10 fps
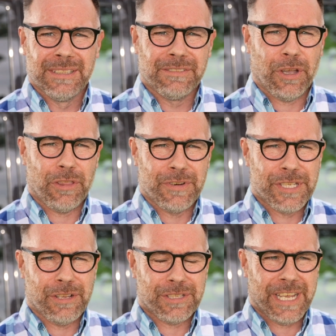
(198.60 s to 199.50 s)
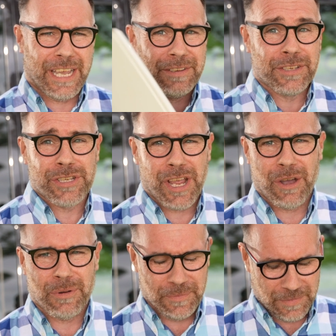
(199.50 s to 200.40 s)
got the results here.
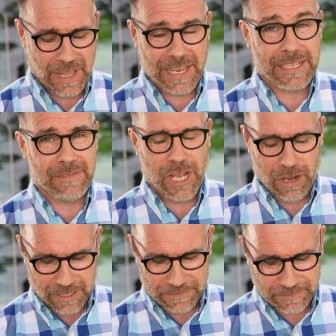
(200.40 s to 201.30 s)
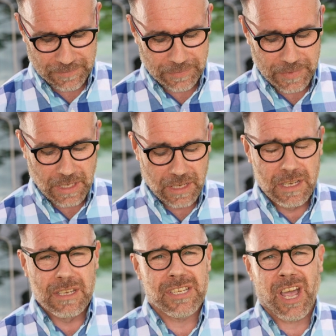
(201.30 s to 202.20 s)
So let's have a look.
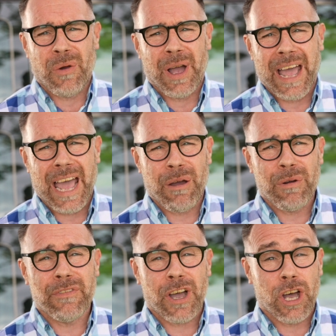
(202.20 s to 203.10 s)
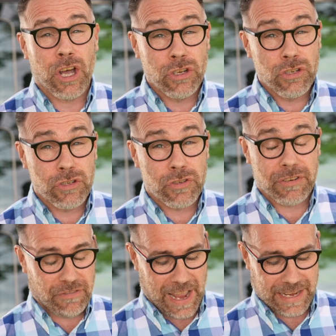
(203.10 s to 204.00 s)
So out of 100
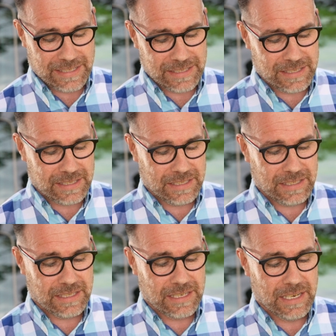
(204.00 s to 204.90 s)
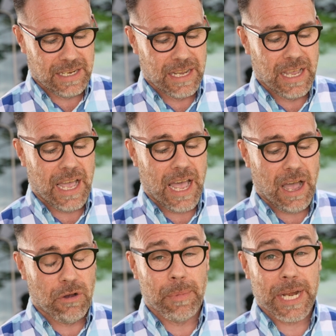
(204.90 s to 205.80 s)
vans,
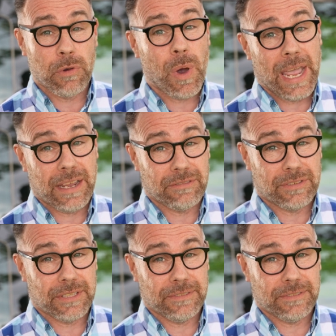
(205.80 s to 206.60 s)
how many waved?